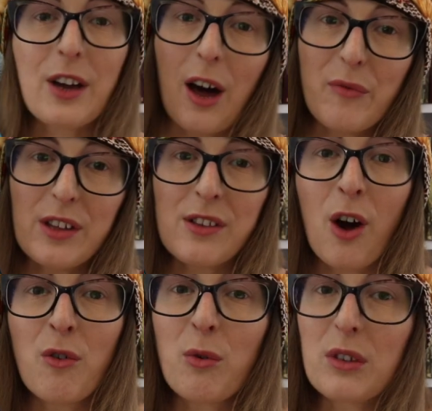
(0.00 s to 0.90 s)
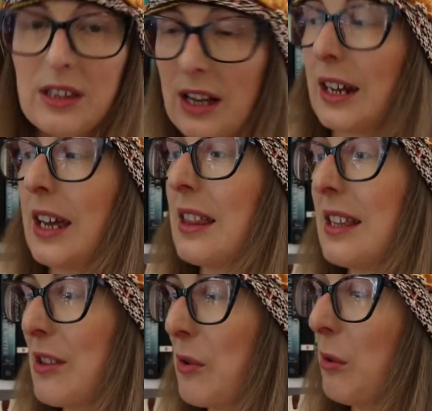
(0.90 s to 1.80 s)
The covers are all stunning.
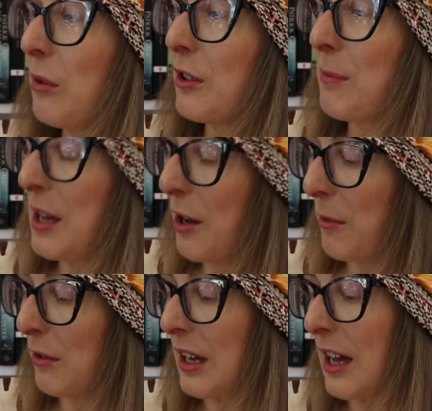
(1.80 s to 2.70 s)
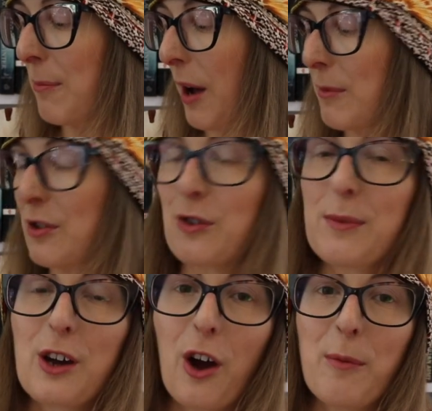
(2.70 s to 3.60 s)
This is called Mika Marie by
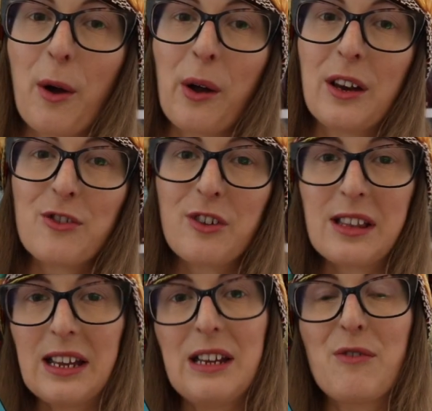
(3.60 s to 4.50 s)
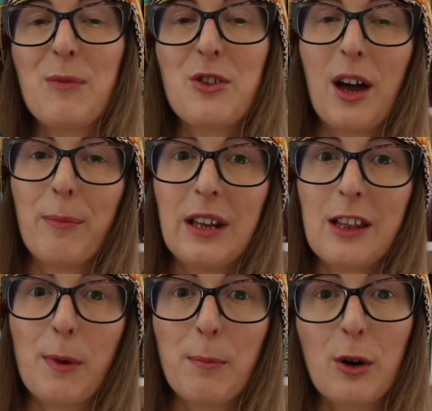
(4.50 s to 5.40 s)
Masumi Kobo, and it's translated from the
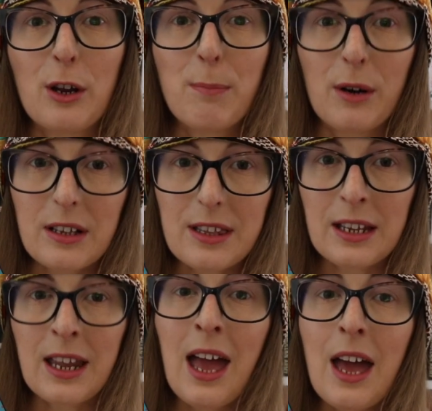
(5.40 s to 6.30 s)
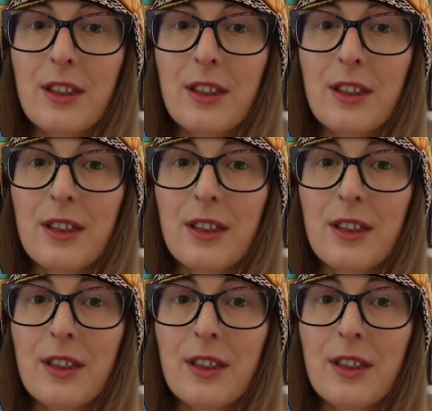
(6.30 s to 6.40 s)
Japanese by Polly Barton.